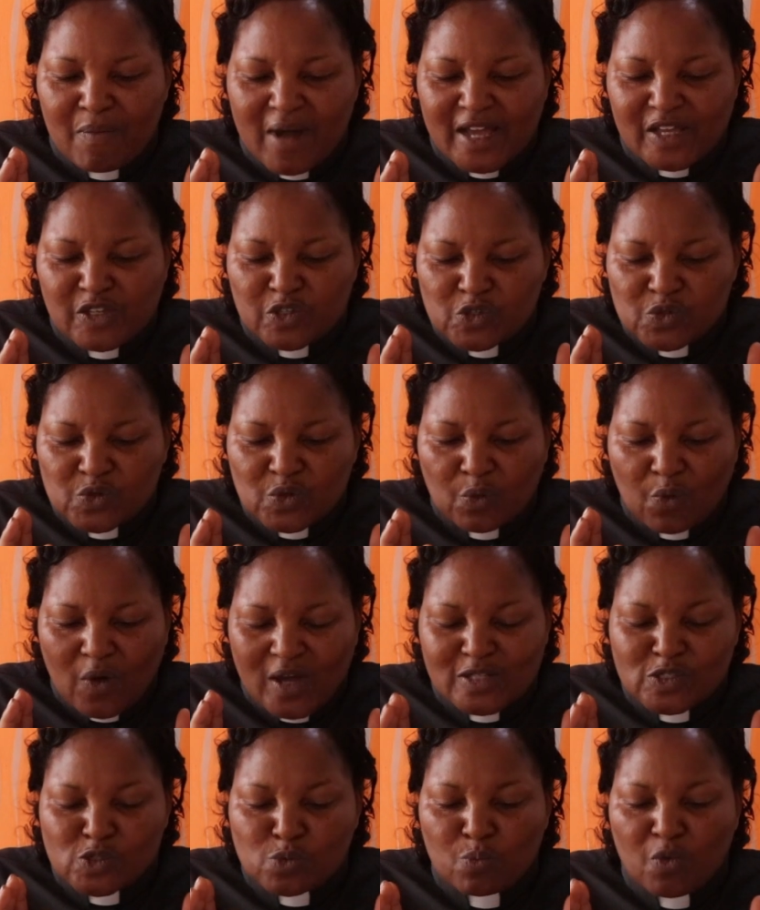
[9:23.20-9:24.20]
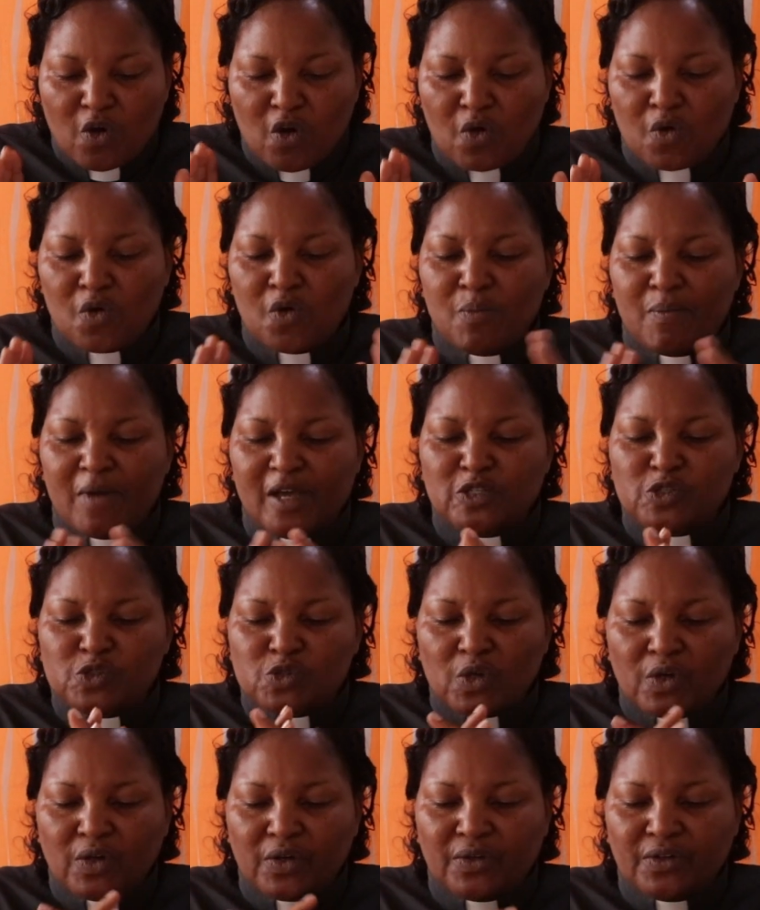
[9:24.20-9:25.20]
my soul, once more, O oh, my
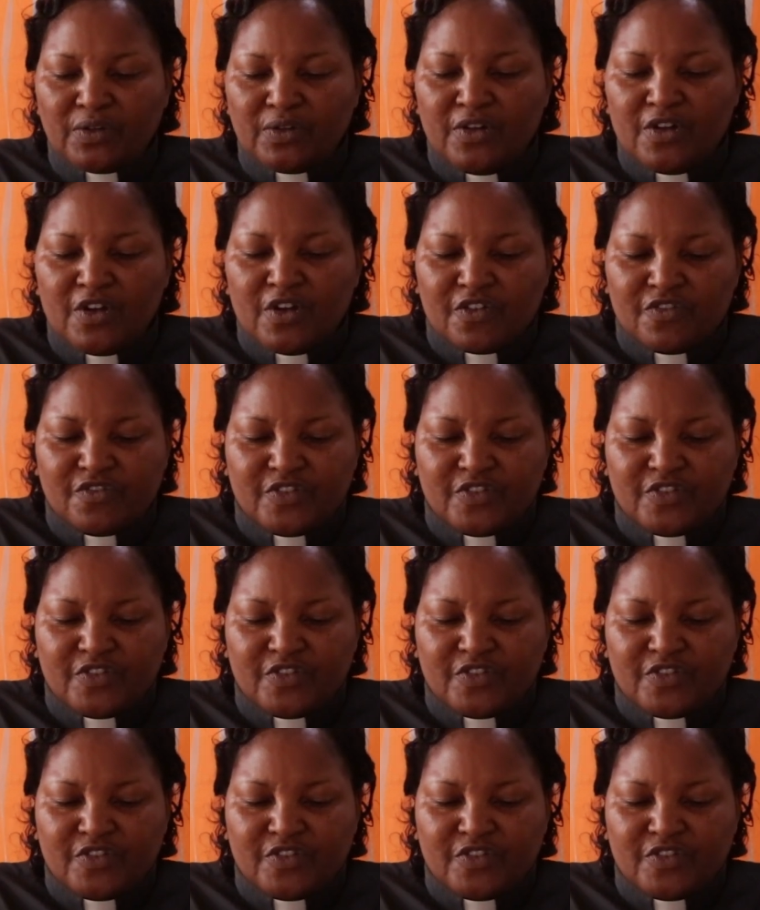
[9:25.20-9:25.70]
soul,